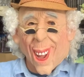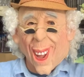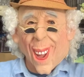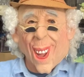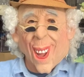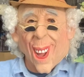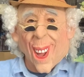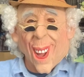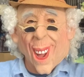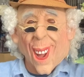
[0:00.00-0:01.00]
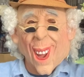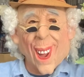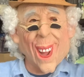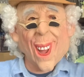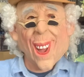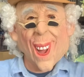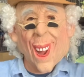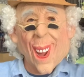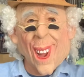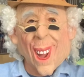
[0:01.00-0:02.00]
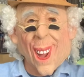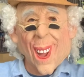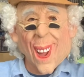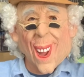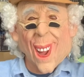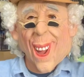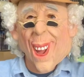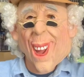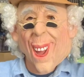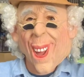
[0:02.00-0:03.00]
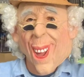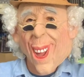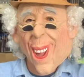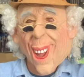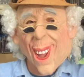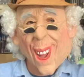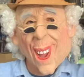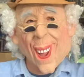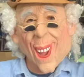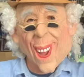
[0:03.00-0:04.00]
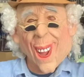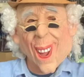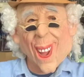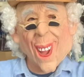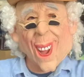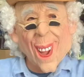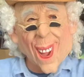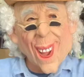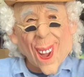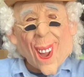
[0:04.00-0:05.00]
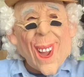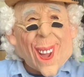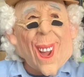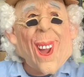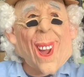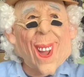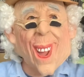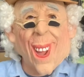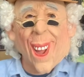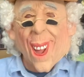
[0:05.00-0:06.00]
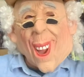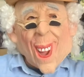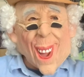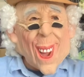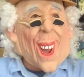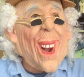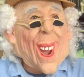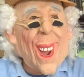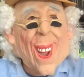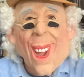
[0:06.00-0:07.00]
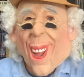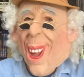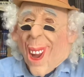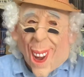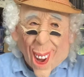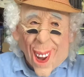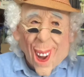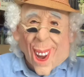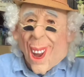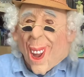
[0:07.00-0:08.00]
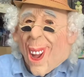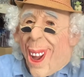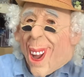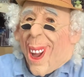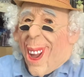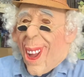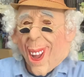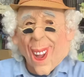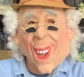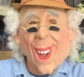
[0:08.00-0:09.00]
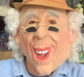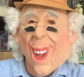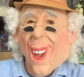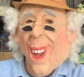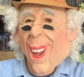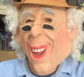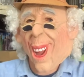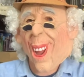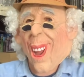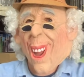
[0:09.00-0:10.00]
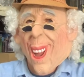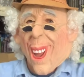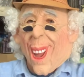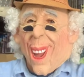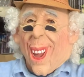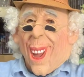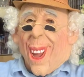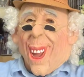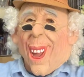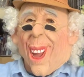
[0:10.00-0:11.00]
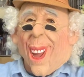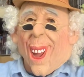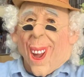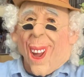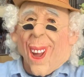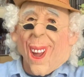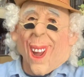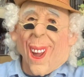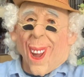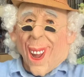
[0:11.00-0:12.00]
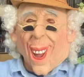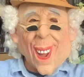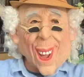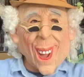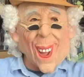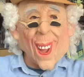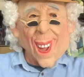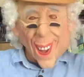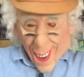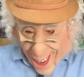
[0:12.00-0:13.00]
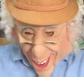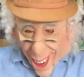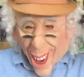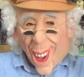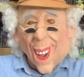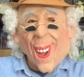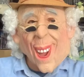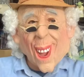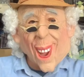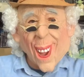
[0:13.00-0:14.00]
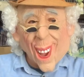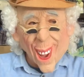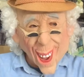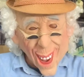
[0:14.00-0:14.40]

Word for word: Toshiro Mifune go up against Charles Bronson and uh, bring his samurai skills to the Wild West. Ooh, my head is exploding here. So yeah, Red Sun. 1971, check it out.